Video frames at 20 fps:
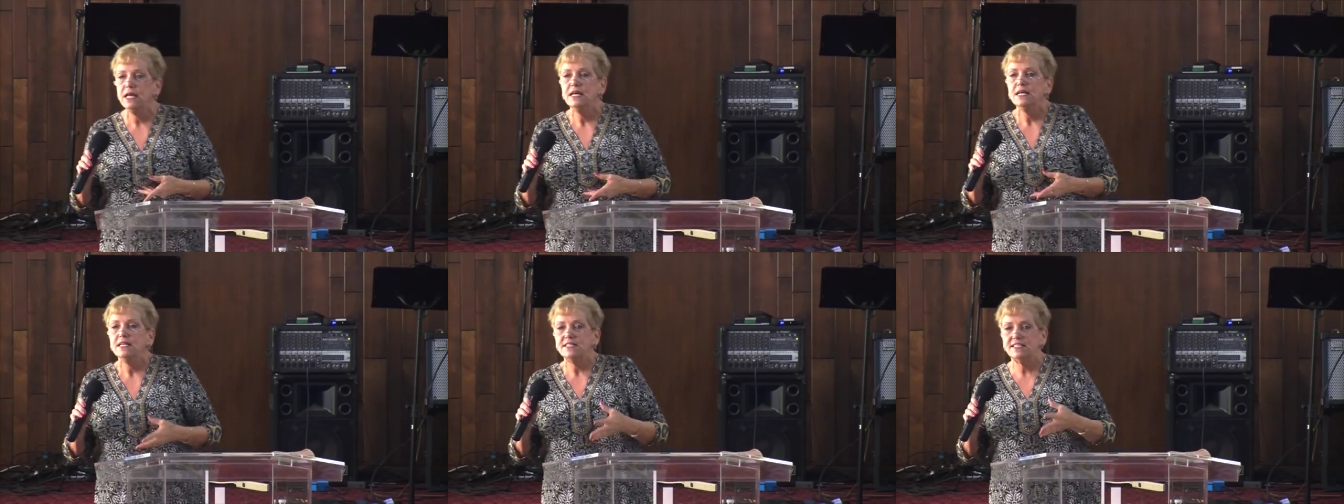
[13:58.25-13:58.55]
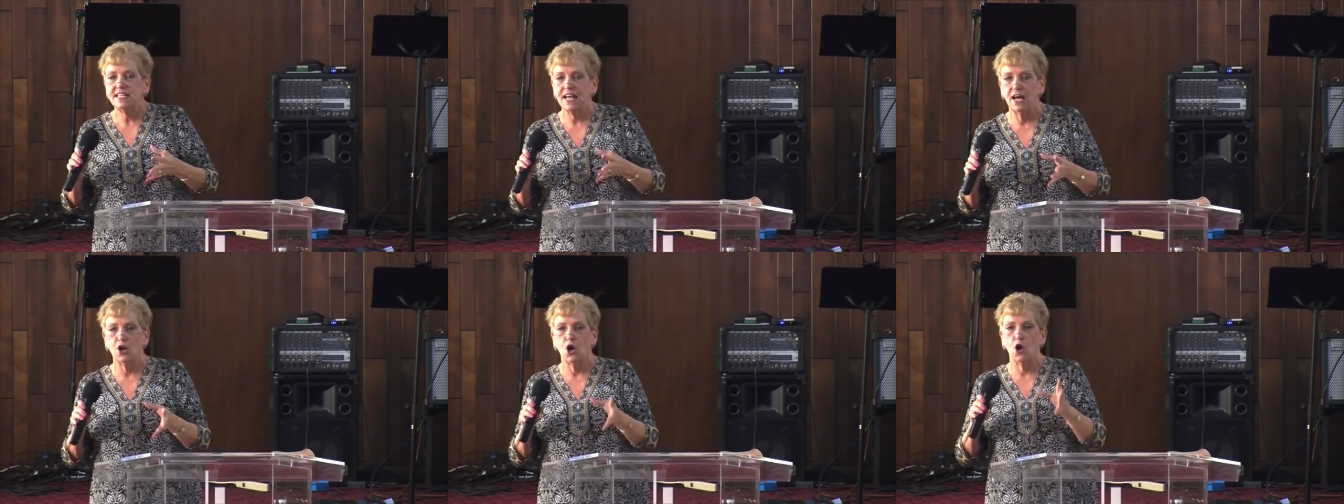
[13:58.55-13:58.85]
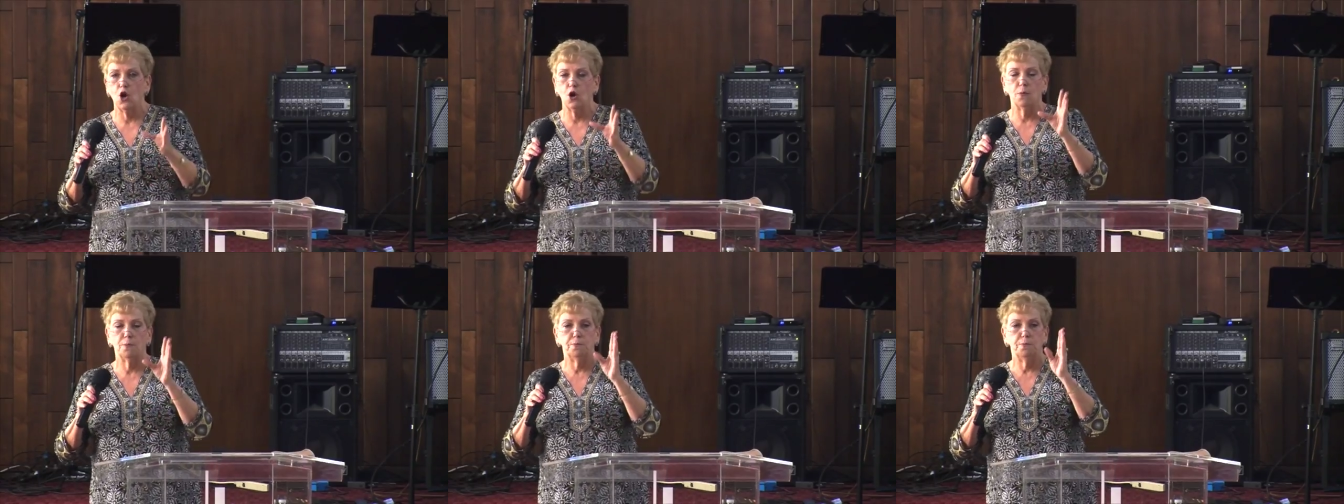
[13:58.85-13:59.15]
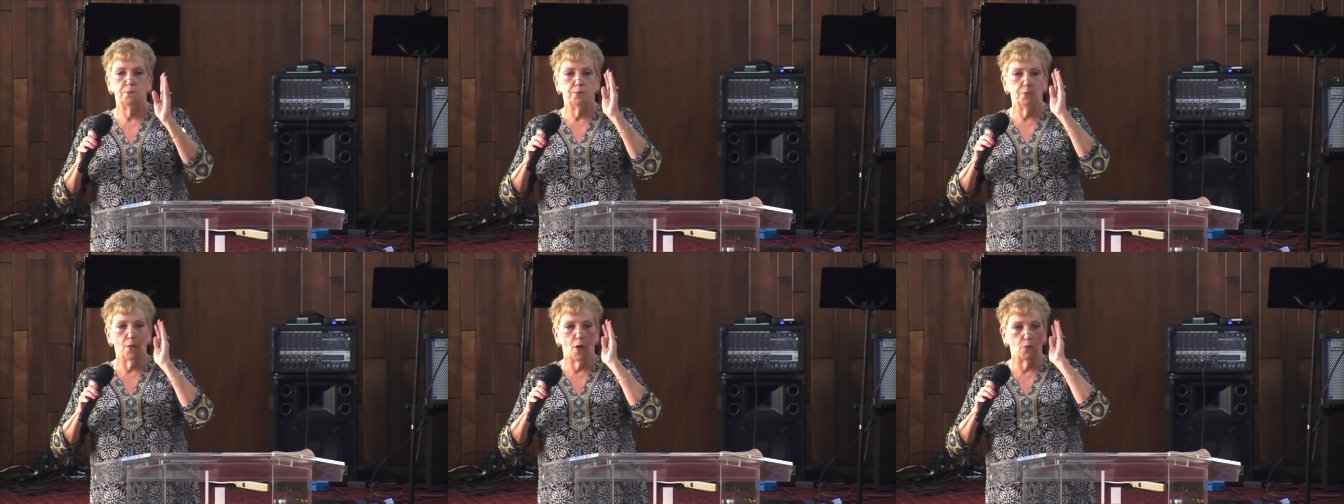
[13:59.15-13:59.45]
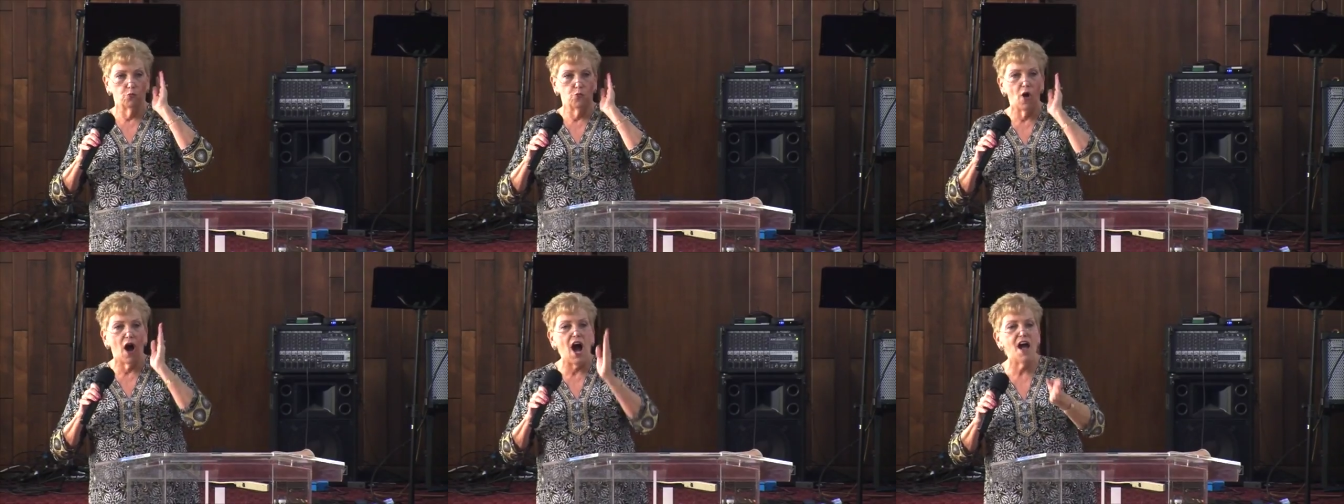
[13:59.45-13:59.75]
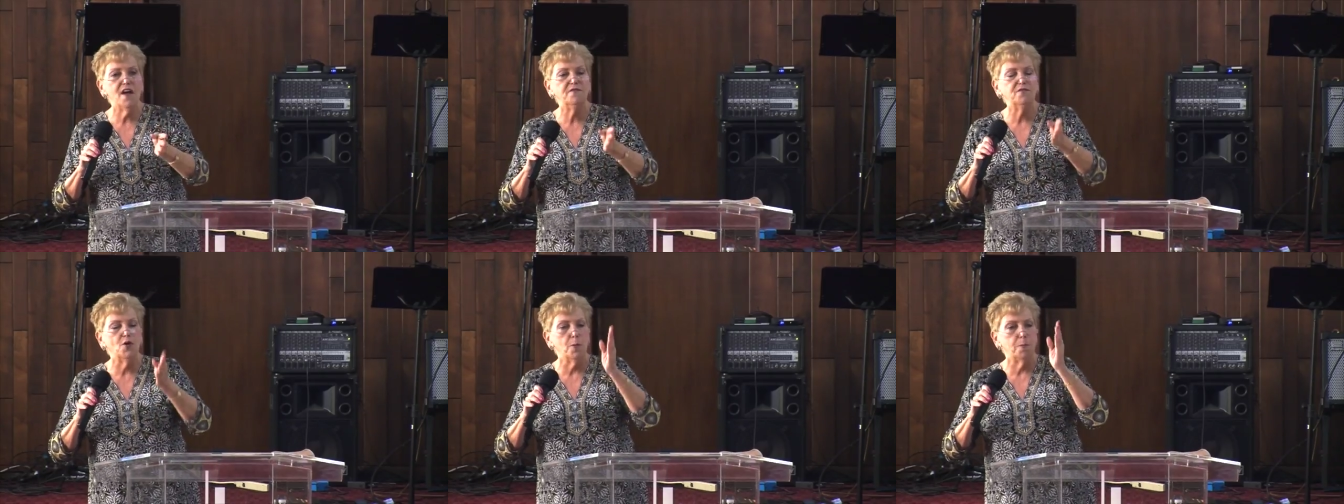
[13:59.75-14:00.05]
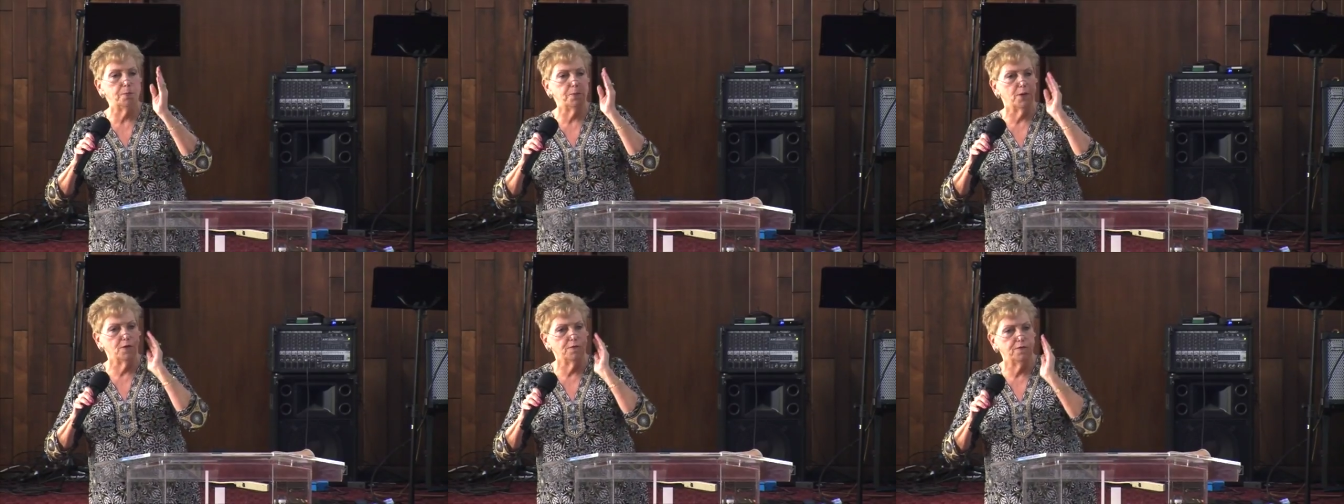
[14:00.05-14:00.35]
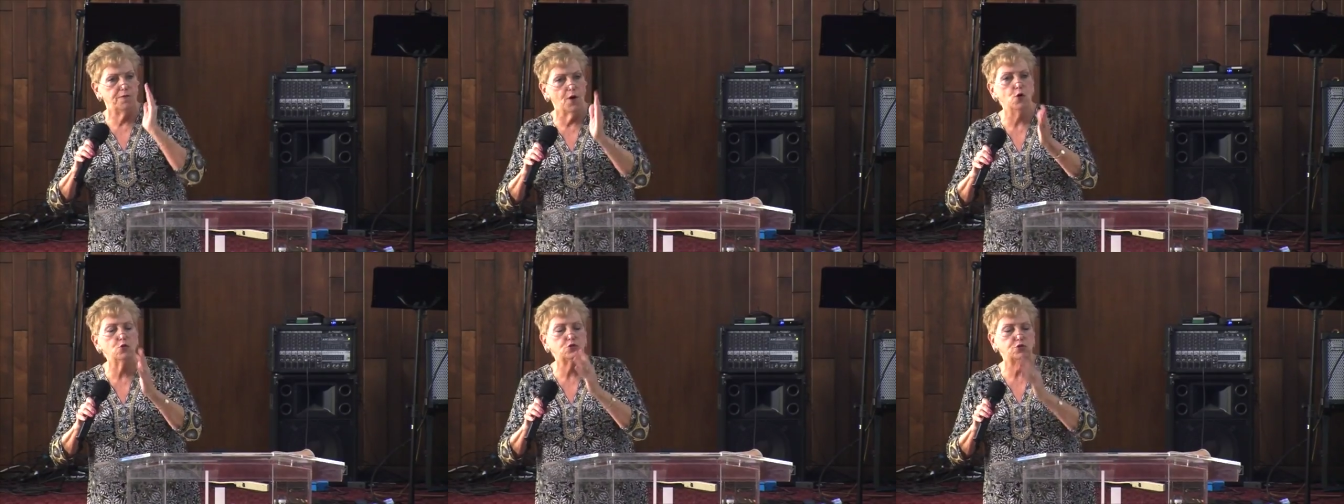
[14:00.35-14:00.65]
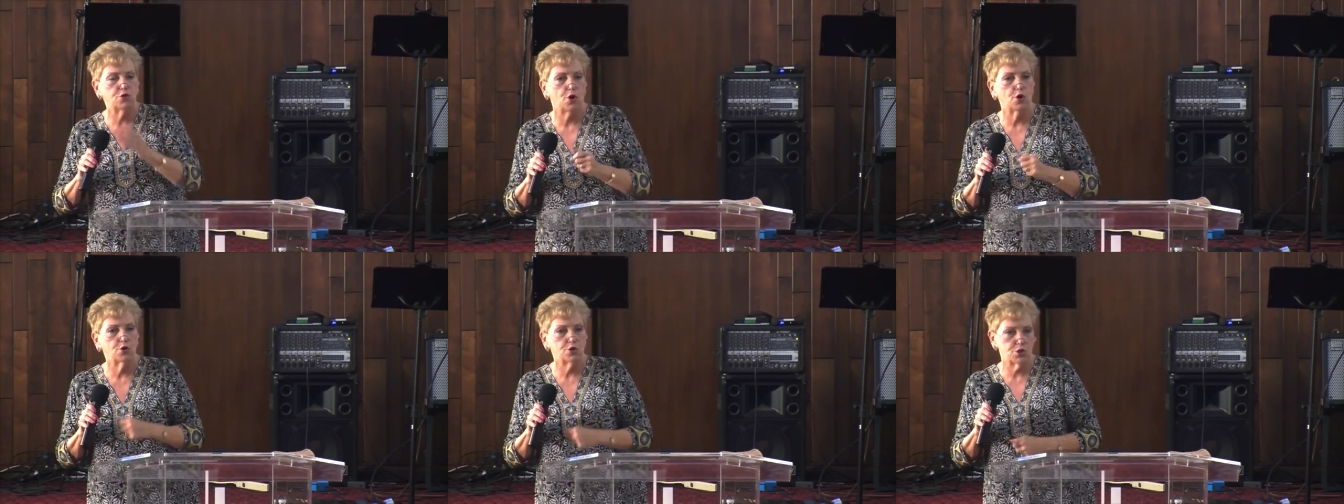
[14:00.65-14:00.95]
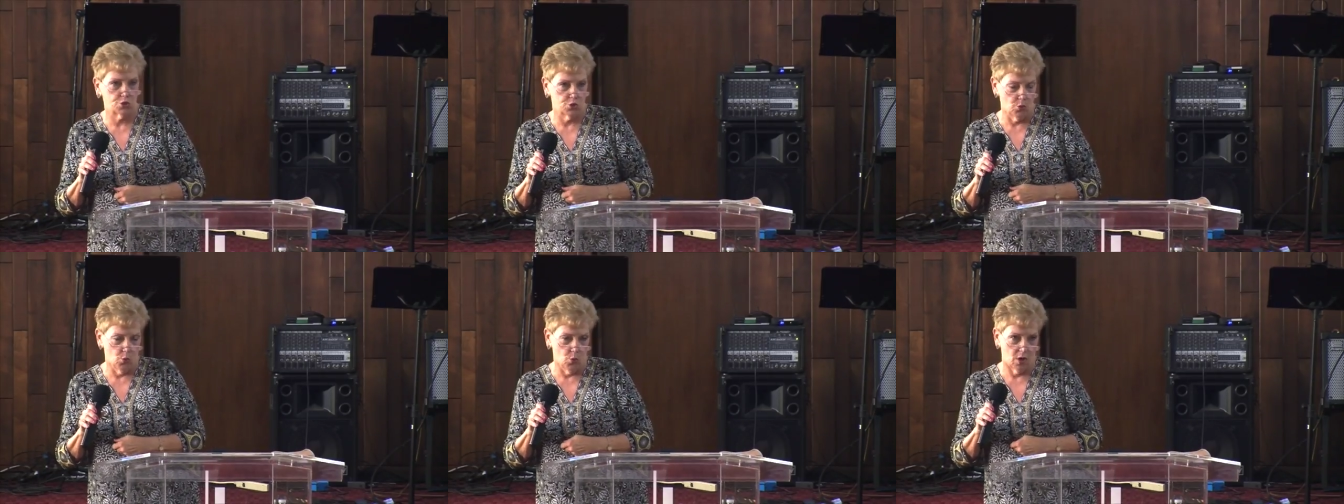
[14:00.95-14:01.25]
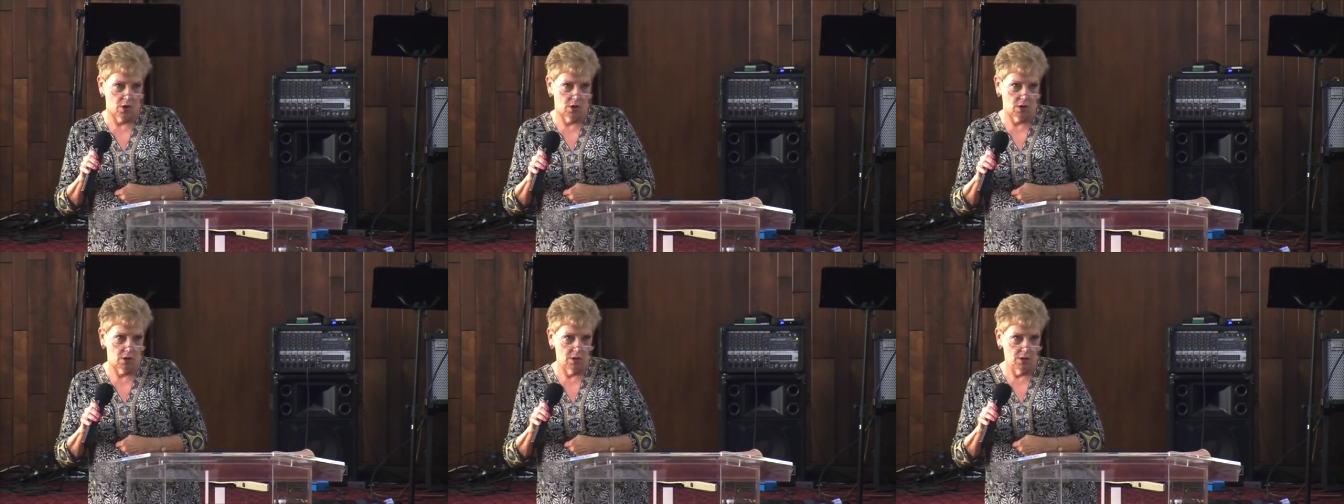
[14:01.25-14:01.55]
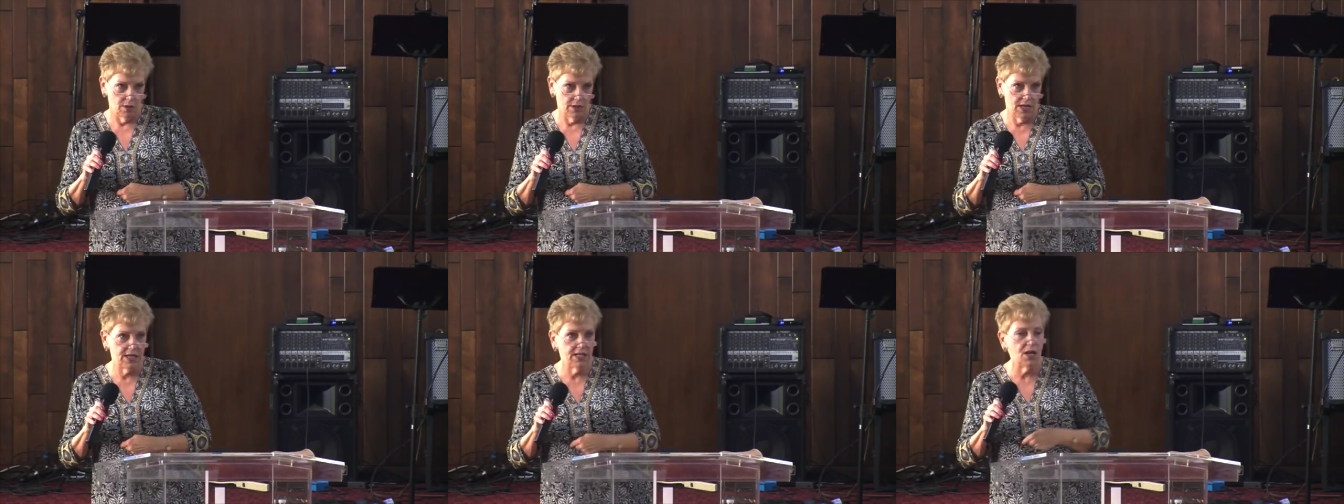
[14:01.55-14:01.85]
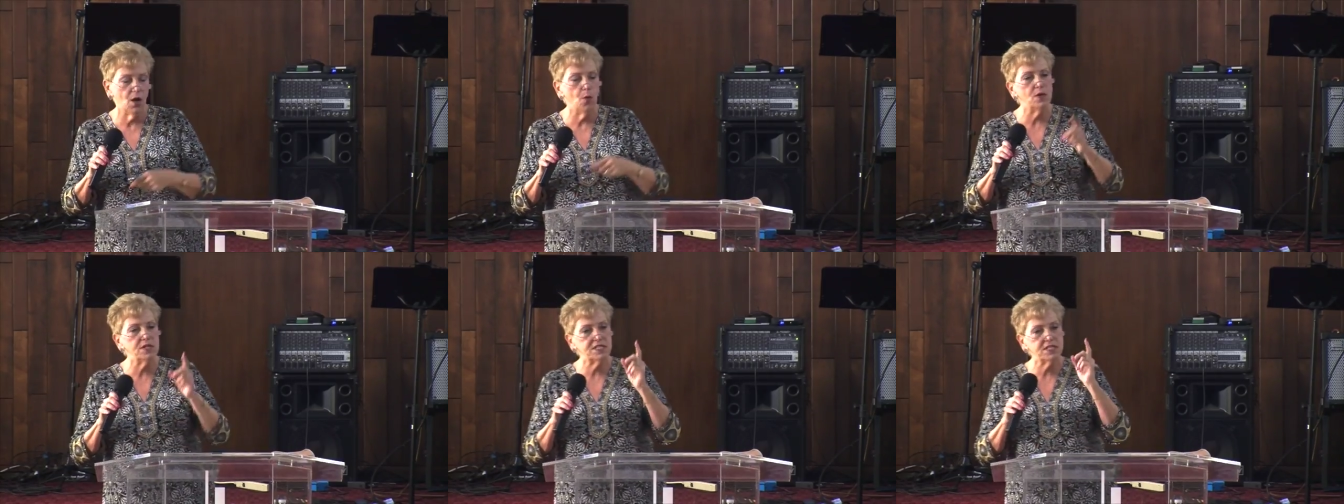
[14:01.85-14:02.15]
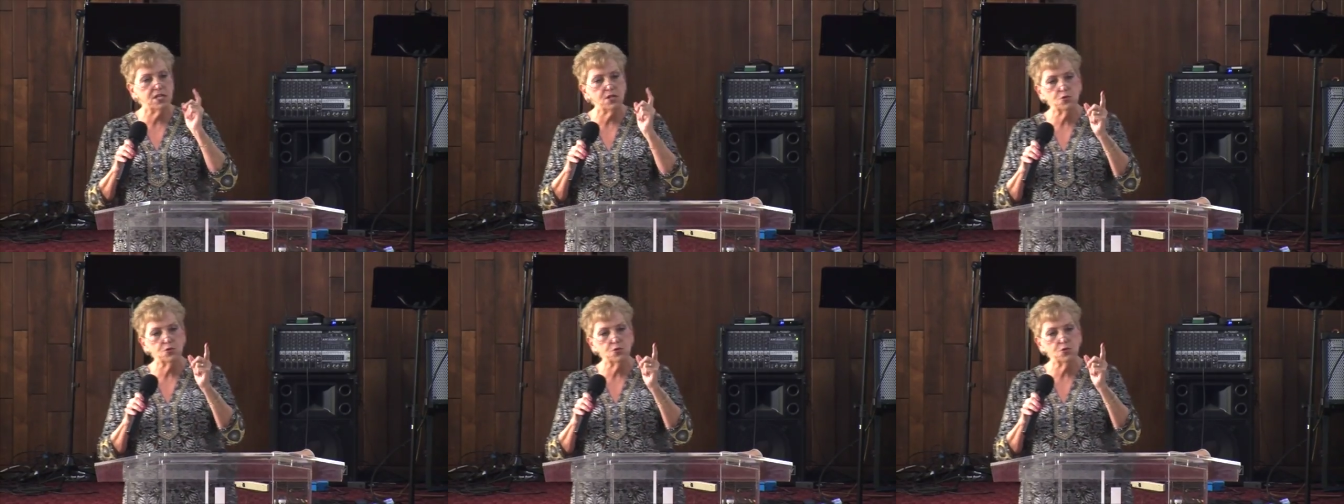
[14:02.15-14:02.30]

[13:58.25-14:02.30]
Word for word: said her rival provoked her sore. Now, you know what's